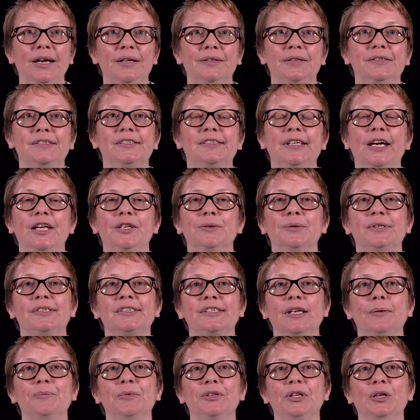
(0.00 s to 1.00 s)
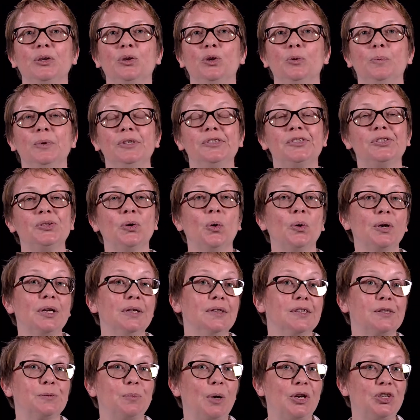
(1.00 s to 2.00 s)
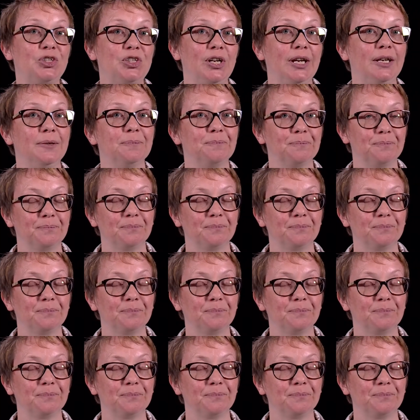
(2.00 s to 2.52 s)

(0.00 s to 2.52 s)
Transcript: This data is something that could be stored in a spreadsheet.